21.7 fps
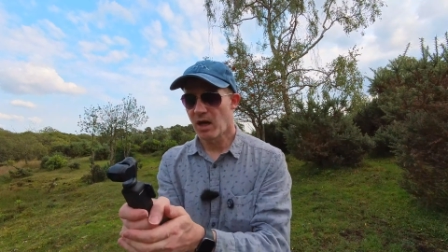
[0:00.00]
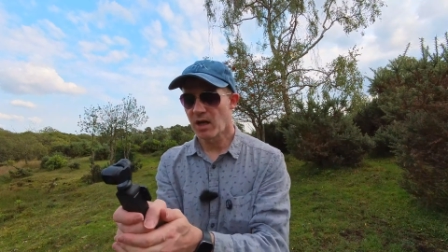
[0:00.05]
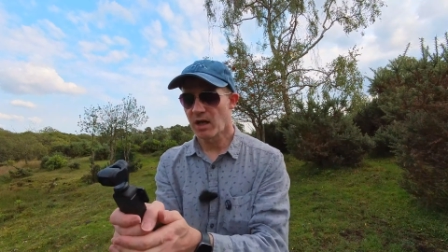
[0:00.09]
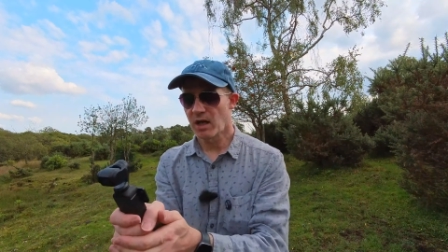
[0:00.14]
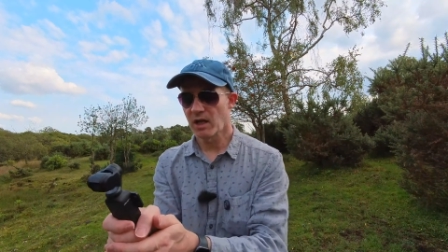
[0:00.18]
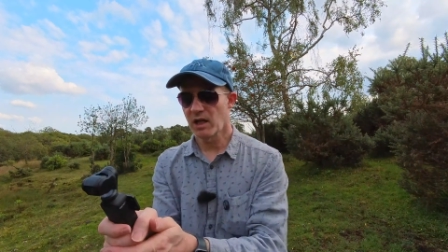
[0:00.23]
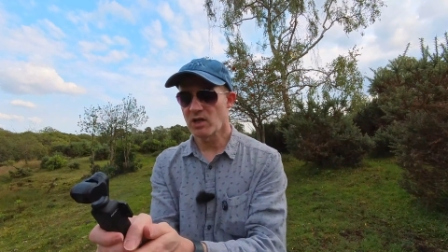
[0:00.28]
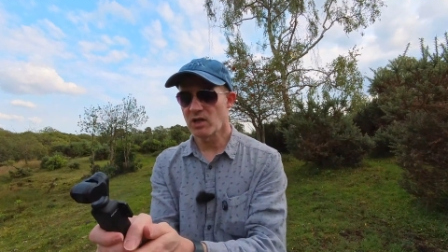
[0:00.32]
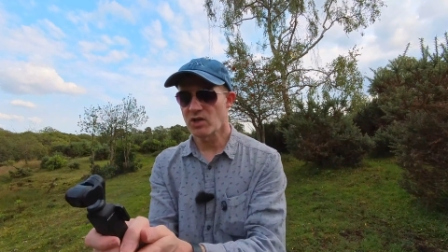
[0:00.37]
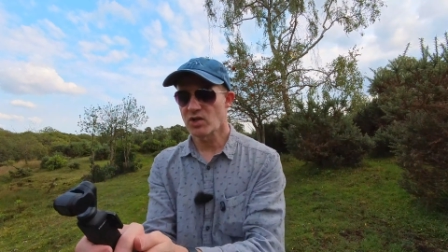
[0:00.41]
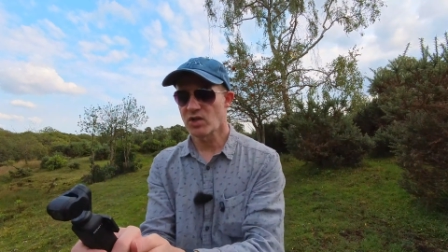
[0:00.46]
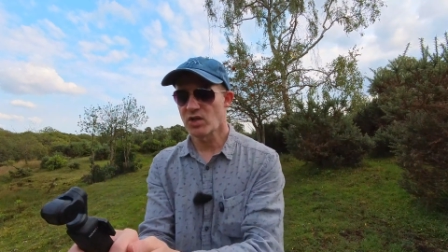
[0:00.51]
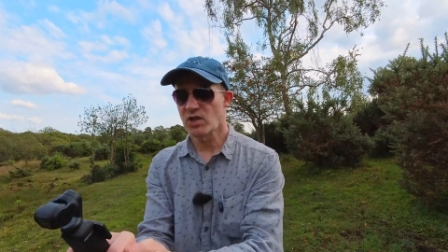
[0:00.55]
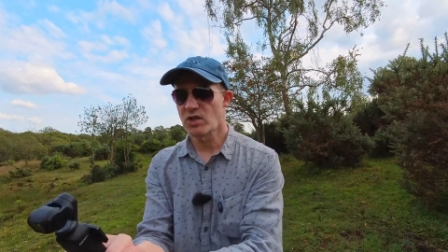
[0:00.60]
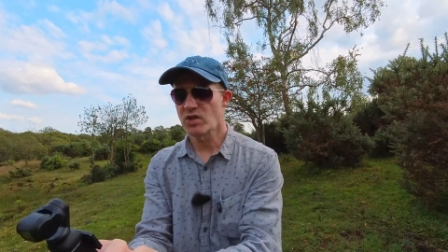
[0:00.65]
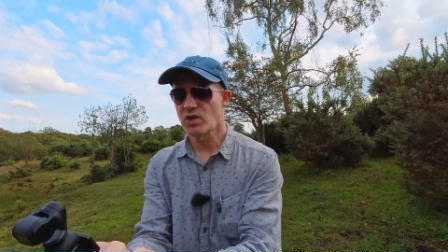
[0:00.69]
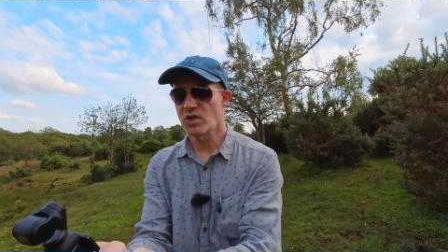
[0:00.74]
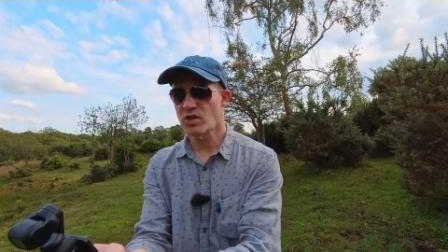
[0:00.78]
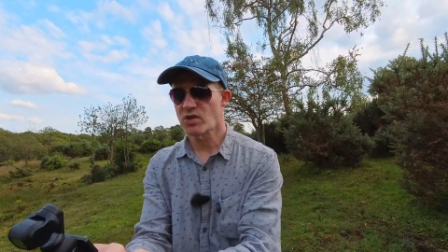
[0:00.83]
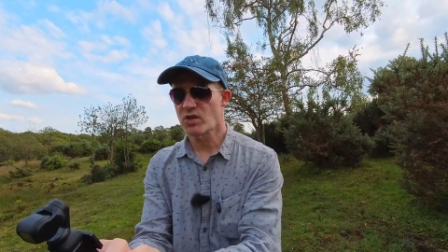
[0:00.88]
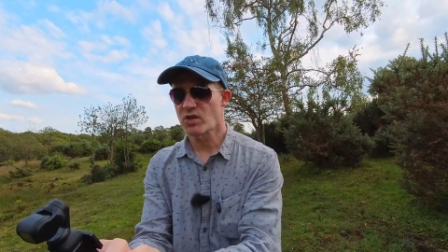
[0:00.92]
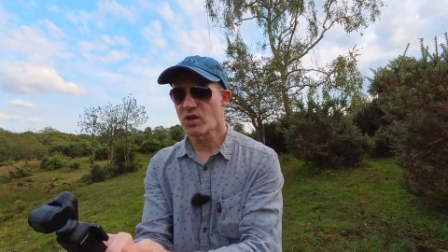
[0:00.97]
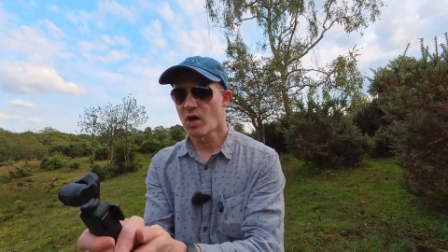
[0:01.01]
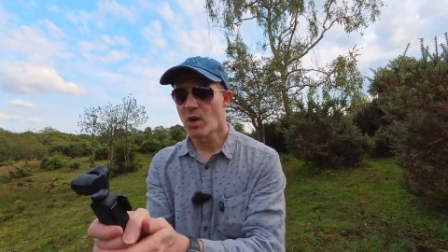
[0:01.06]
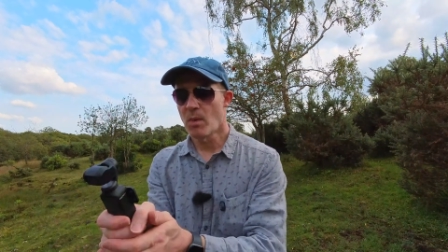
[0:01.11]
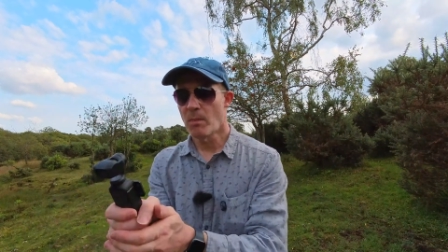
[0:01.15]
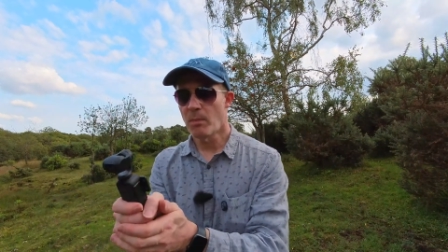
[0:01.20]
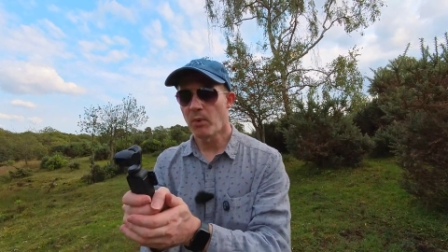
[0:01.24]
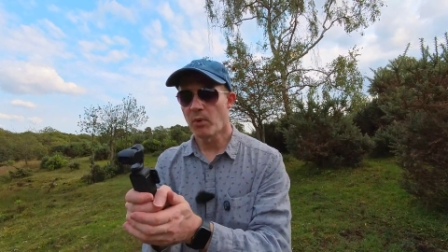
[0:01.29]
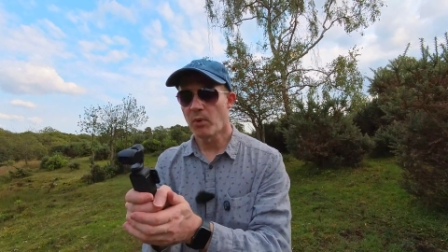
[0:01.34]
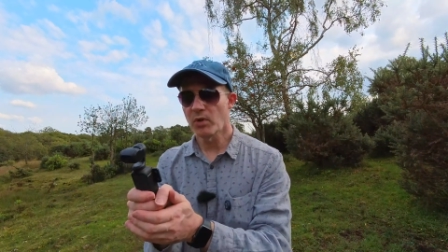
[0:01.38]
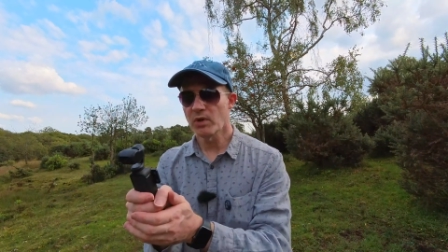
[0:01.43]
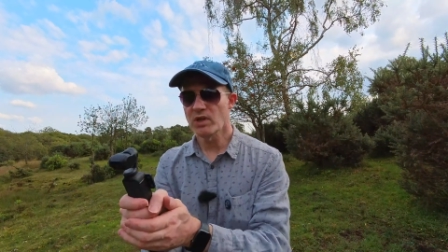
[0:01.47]
I can actually just
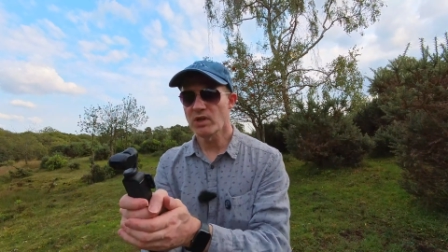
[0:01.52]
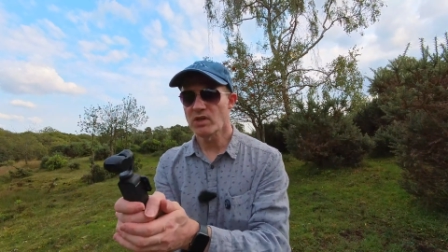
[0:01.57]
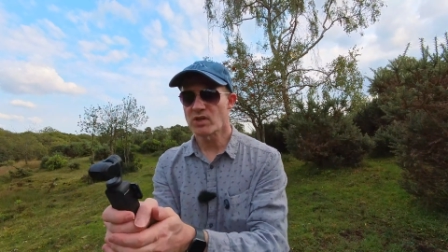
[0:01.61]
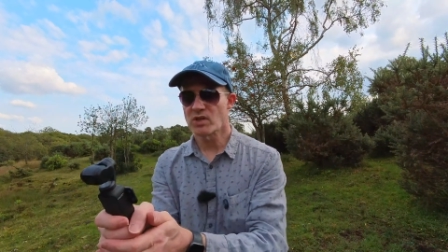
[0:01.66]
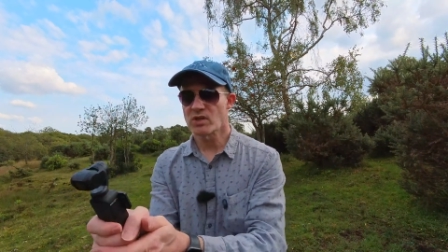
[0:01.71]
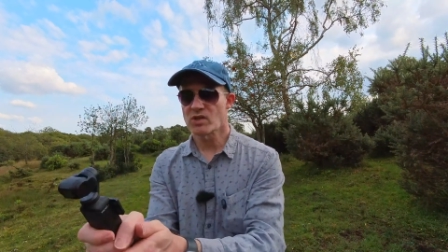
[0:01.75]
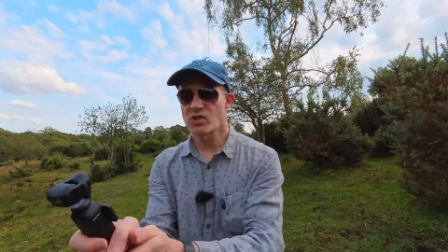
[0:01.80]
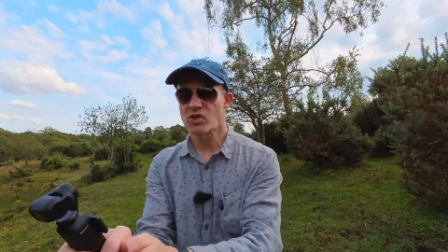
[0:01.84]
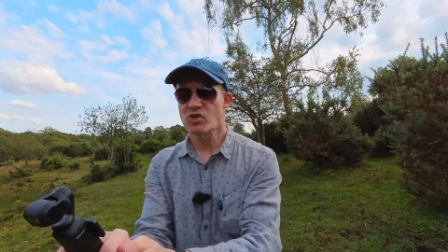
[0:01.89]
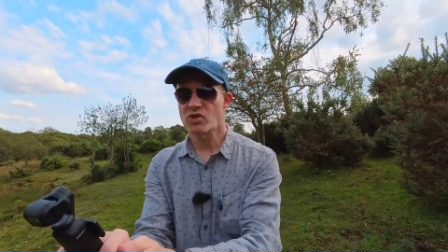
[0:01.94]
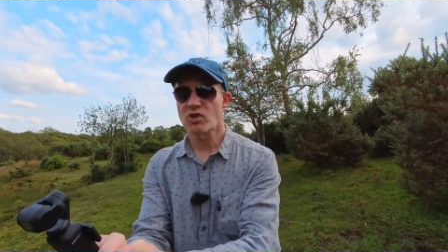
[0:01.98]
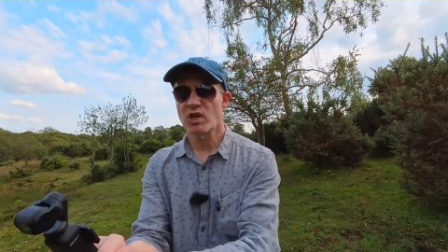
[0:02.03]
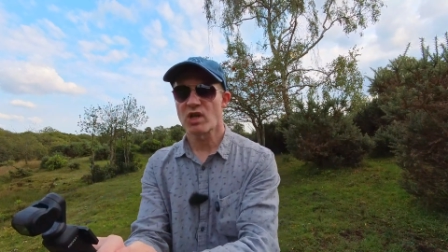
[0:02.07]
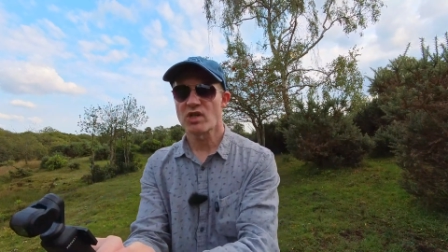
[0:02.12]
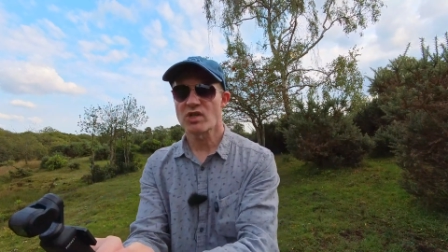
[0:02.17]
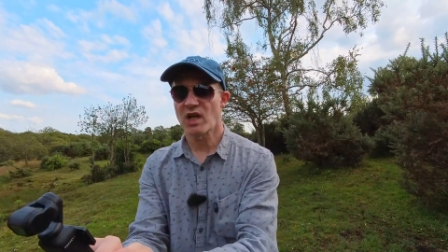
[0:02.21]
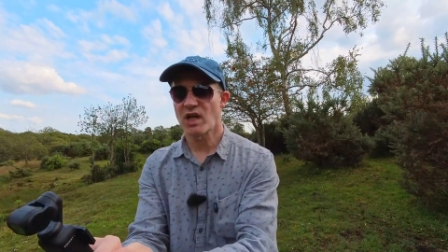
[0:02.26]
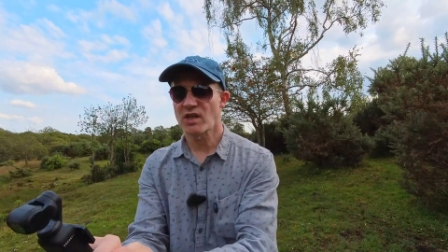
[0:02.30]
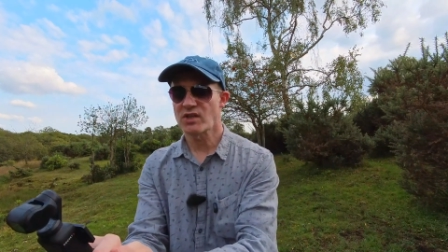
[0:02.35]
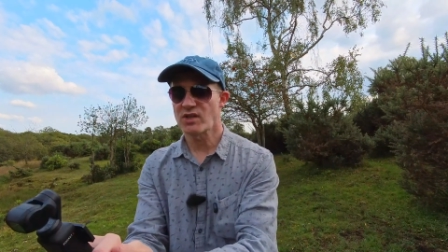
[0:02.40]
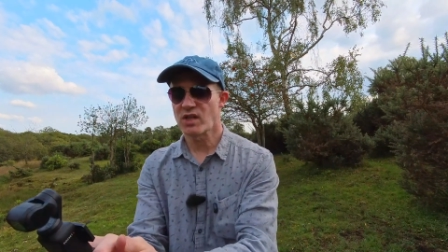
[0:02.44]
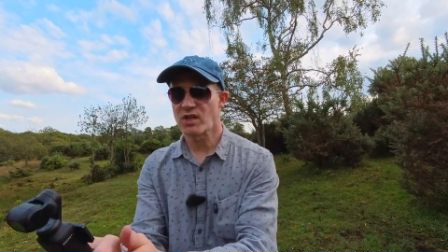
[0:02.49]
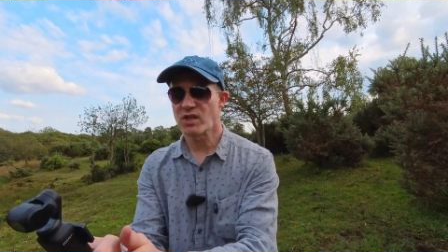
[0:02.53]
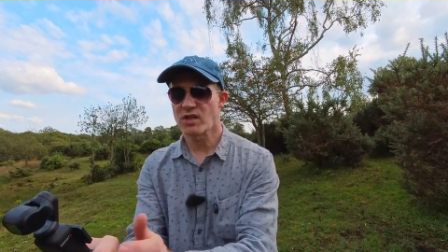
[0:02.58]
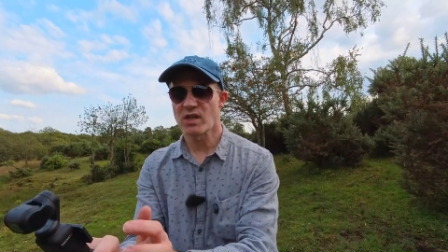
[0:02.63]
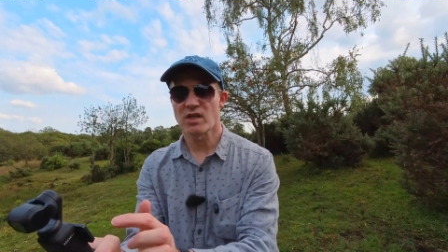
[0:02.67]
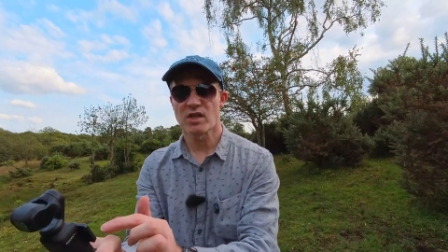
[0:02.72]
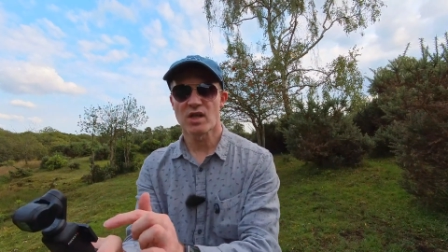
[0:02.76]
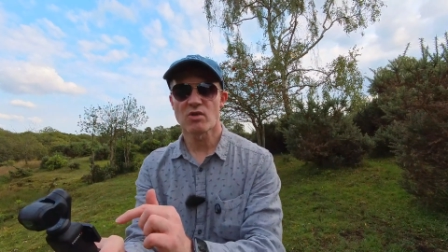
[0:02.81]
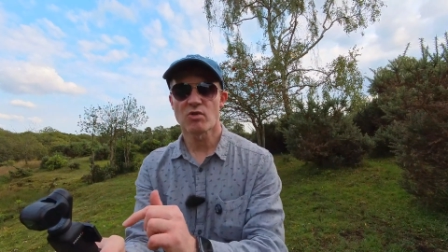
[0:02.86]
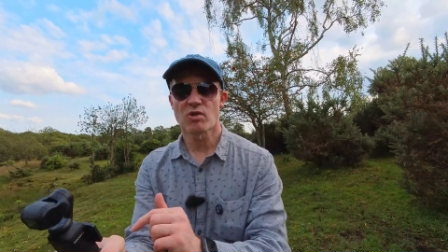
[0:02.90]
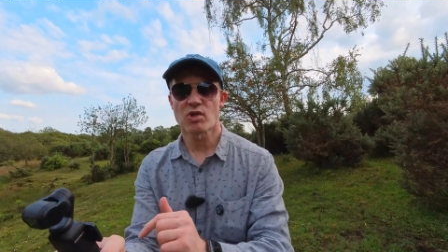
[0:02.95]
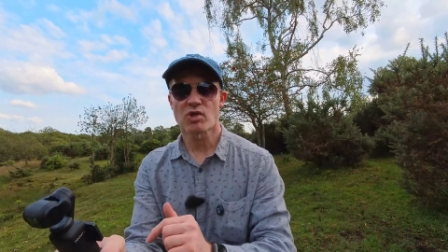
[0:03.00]
point straight at it
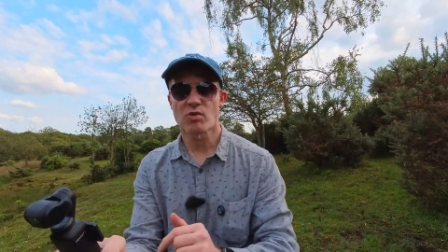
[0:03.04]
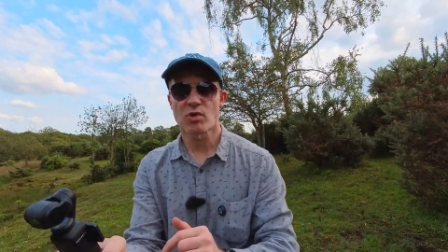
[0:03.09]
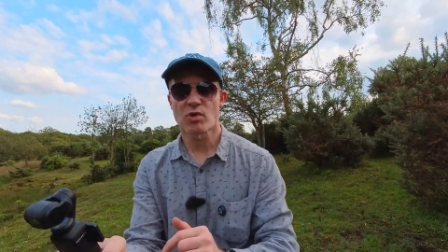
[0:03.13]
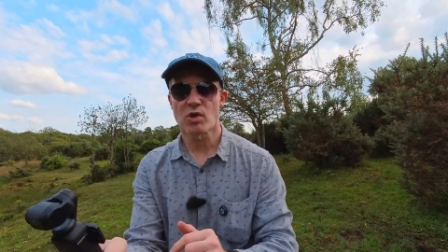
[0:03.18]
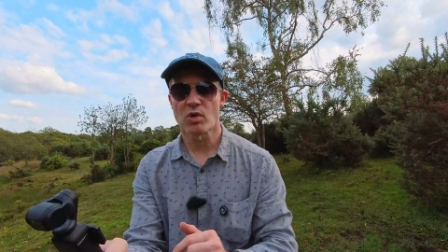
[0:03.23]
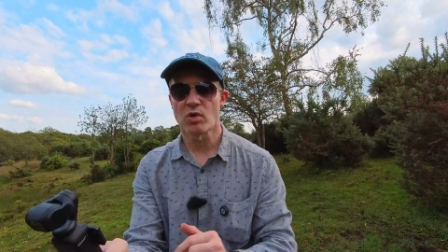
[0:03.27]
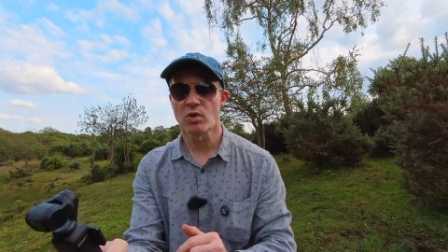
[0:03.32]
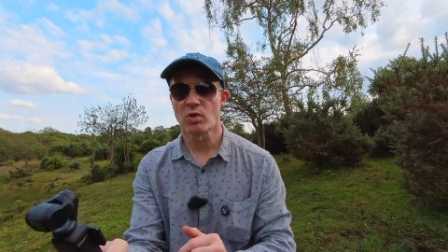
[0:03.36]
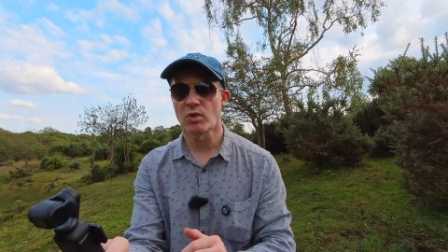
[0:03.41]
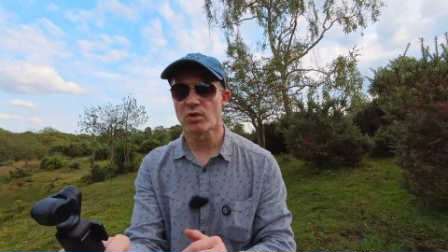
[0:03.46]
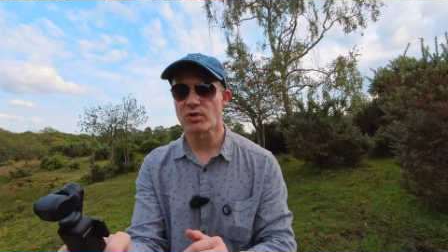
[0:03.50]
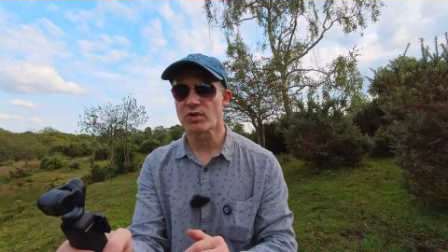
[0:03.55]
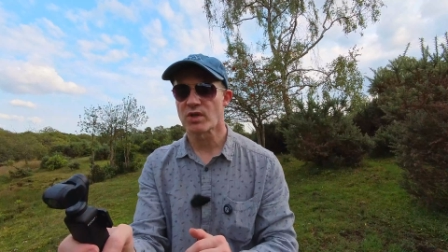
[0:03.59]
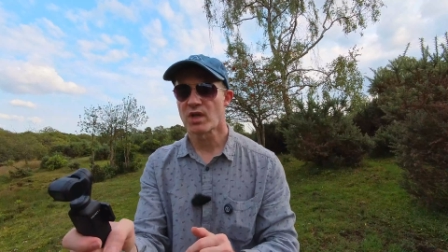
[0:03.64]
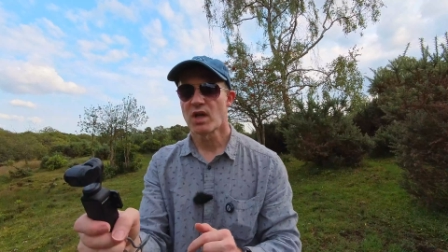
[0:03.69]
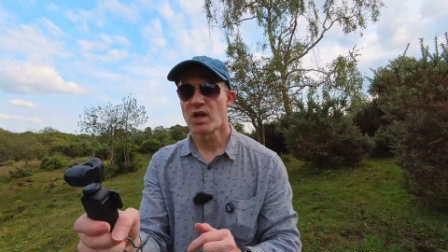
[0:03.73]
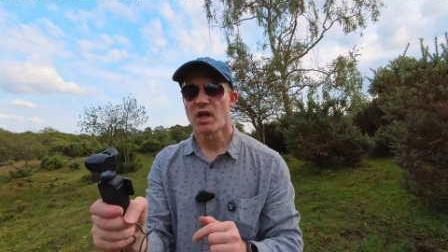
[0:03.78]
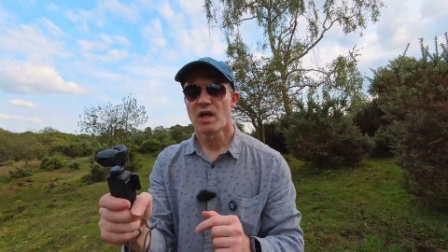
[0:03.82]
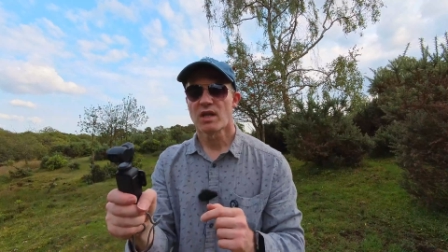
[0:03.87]
and then just record.